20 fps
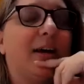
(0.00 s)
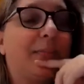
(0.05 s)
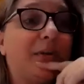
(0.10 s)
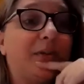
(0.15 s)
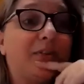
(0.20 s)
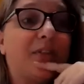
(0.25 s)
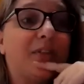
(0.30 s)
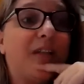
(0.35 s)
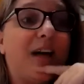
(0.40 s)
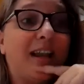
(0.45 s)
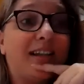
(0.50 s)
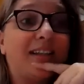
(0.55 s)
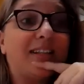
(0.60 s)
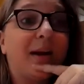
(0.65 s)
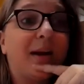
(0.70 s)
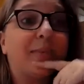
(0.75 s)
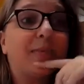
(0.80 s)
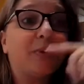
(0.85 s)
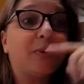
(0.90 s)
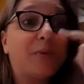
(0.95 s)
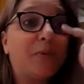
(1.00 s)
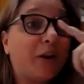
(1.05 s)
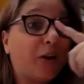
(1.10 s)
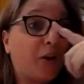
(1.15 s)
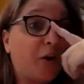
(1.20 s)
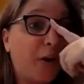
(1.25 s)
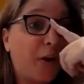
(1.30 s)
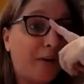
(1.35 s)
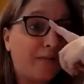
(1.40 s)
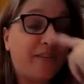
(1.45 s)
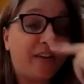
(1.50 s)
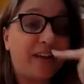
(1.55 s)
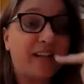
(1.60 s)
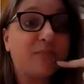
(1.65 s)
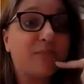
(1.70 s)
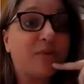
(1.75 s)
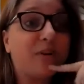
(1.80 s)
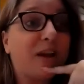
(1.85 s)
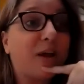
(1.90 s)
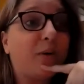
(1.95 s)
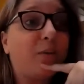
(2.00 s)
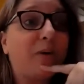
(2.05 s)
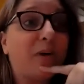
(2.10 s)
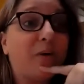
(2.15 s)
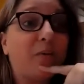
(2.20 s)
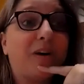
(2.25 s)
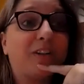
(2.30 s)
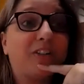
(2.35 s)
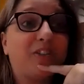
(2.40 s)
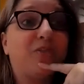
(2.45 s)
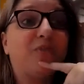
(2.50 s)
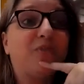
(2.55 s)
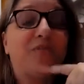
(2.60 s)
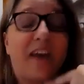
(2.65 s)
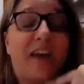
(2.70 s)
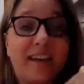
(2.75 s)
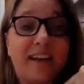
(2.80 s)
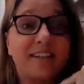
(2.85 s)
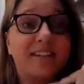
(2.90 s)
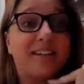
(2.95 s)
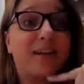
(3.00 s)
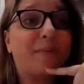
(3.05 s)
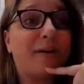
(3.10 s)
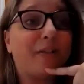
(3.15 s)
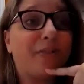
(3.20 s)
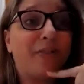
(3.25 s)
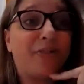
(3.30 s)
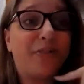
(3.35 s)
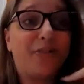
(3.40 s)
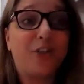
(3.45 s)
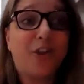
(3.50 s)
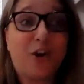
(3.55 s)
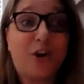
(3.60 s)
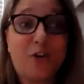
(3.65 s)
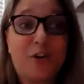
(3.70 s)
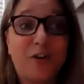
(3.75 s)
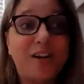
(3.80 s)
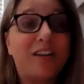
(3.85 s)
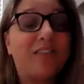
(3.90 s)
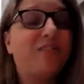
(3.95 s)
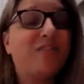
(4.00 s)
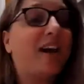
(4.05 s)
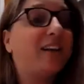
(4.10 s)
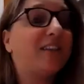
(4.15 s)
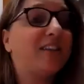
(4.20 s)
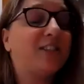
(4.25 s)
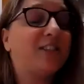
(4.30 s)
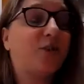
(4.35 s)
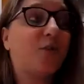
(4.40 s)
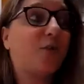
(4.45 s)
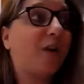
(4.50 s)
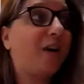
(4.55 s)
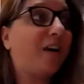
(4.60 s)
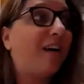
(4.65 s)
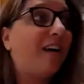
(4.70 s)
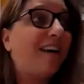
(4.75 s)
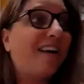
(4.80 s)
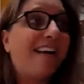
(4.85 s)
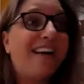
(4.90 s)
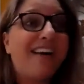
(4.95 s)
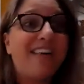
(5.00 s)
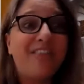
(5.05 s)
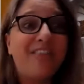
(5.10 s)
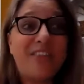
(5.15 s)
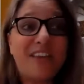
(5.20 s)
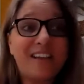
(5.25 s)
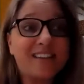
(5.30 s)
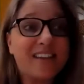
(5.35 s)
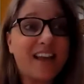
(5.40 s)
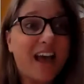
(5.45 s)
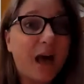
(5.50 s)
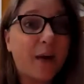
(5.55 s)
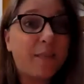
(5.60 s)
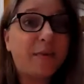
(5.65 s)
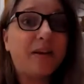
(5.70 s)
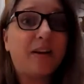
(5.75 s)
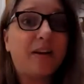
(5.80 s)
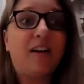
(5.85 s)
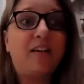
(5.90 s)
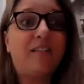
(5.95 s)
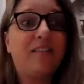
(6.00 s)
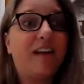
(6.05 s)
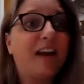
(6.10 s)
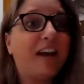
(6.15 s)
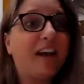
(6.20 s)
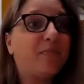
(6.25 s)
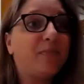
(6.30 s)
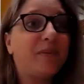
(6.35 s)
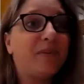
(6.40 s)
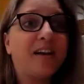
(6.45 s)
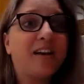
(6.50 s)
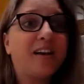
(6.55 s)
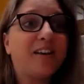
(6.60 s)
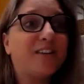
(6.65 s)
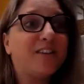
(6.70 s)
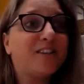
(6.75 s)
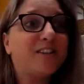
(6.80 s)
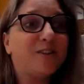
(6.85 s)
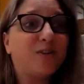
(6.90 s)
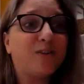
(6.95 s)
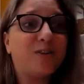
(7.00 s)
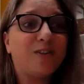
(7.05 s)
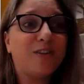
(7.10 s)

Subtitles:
There's a lot of times we want to go on Facebook and we want to vent about current events or things that happen in our life, because